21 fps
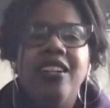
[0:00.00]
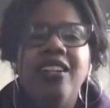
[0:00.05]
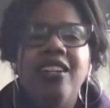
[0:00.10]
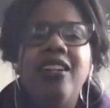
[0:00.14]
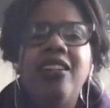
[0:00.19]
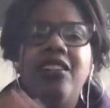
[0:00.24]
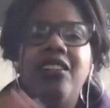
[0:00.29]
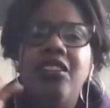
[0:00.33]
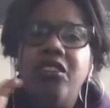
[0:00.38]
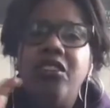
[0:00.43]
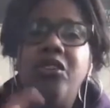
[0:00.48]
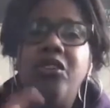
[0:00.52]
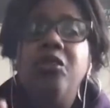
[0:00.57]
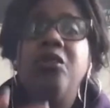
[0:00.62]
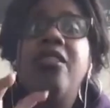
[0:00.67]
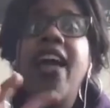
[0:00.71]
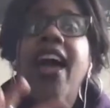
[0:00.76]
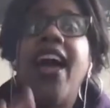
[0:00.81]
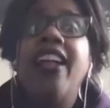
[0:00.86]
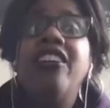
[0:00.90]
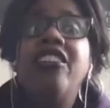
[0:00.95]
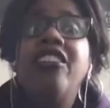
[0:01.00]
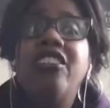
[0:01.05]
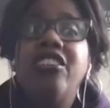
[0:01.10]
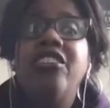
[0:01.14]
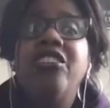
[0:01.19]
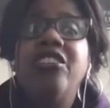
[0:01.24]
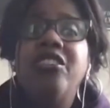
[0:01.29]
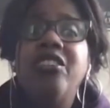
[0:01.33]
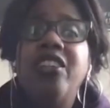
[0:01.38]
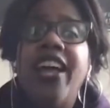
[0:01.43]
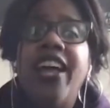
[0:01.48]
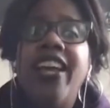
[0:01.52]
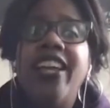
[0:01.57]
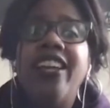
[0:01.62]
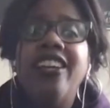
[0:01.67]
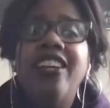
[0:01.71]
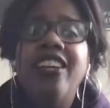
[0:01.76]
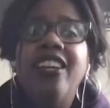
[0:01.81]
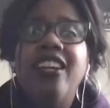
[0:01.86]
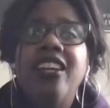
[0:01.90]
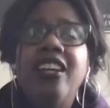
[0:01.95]
to do that too. Like,
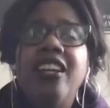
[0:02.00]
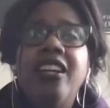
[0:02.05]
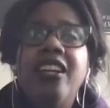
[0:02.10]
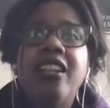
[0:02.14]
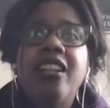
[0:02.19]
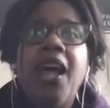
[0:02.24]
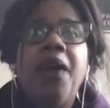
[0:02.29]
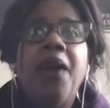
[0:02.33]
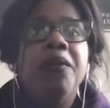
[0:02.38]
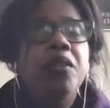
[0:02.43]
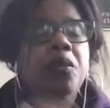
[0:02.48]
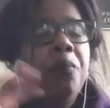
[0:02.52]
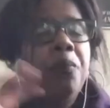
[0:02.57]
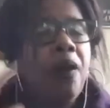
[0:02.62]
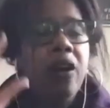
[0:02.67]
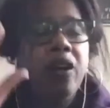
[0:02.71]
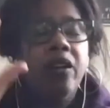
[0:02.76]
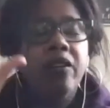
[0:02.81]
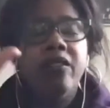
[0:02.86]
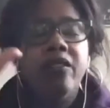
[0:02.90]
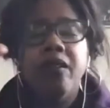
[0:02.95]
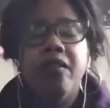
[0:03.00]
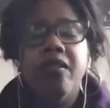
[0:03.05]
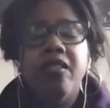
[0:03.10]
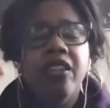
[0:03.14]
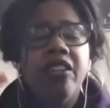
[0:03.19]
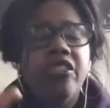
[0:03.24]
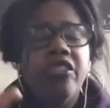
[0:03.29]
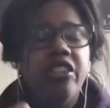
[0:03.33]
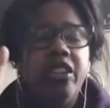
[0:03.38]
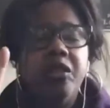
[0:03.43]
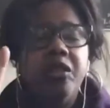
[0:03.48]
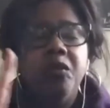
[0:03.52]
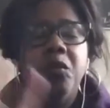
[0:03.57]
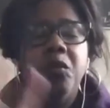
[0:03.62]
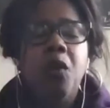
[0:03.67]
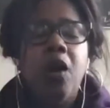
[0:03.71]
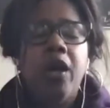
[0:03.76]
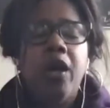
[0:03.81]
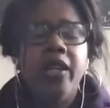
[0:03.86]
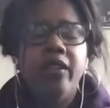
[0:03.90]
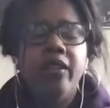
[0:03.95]
that was part of something she
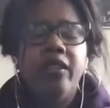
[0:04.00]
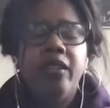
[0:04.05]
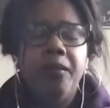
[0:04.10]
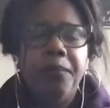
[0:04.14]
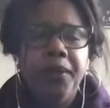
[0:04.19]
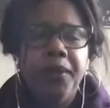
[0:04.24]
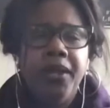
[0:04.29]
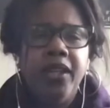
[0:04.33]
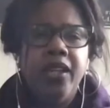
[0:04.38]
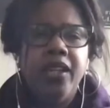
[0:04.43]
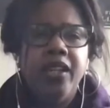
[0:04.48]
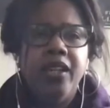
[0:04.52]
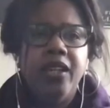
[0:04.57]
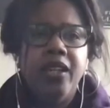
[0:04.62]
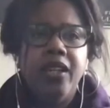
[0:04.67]
wanted to be,